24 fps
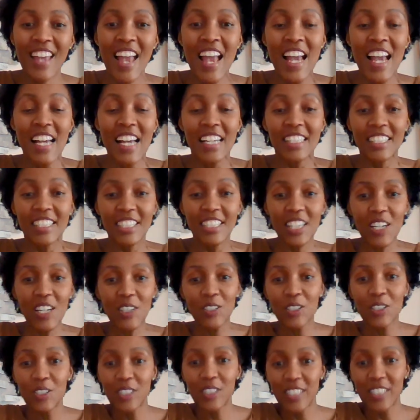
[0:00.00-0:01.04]
So
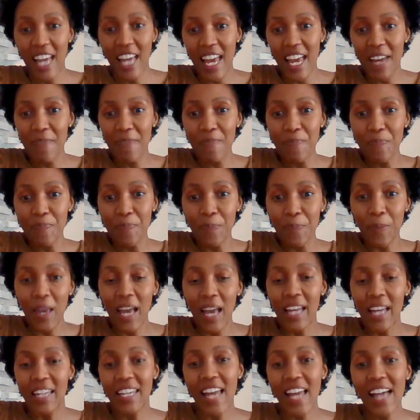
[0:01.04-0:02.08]
today,
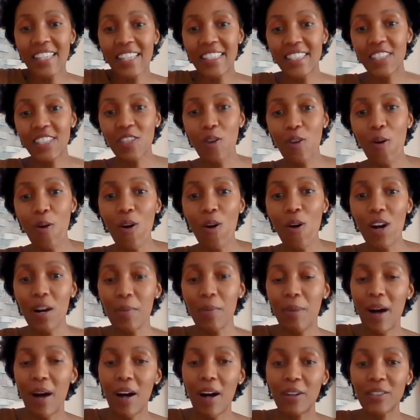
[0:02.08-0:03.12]
let's talk
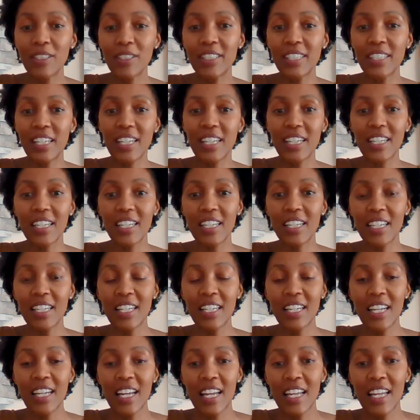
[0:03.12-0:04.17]
about
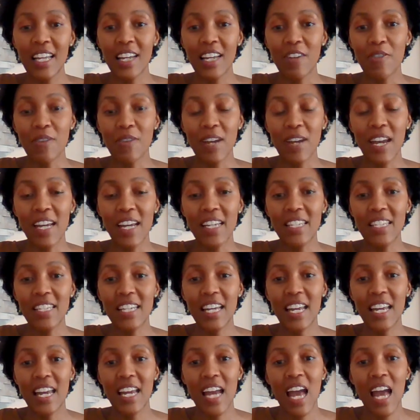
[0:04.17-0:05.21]
creating
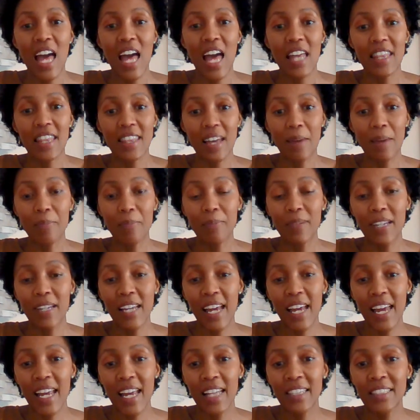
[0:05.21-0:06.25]

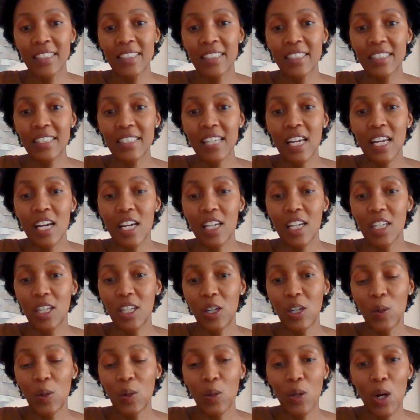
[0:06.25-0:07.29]
thumbnails,
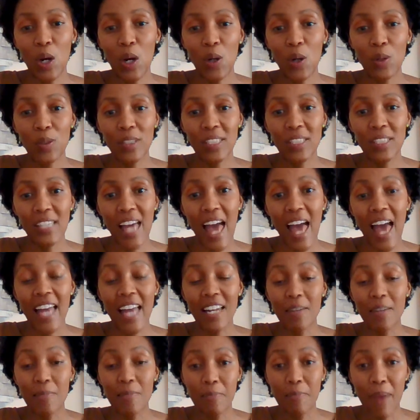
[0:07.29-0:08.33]
logos, and
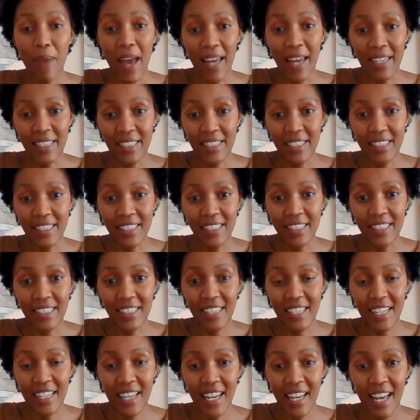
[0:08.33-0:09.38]
banners.
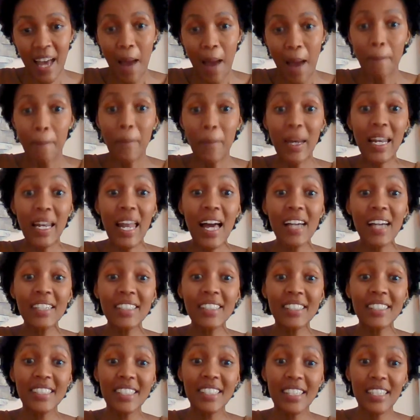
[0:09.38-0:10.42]
My last
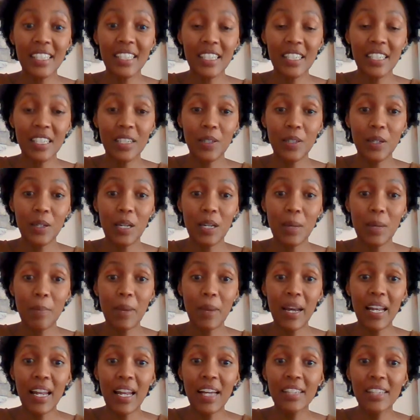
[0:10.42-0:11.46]

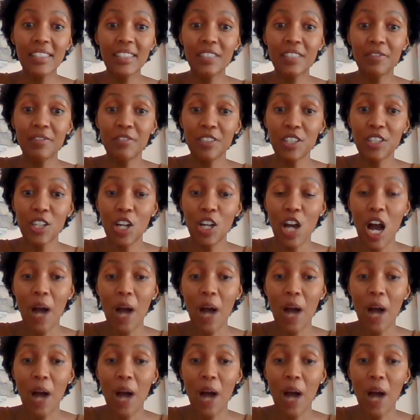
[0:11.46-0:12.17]
video, I was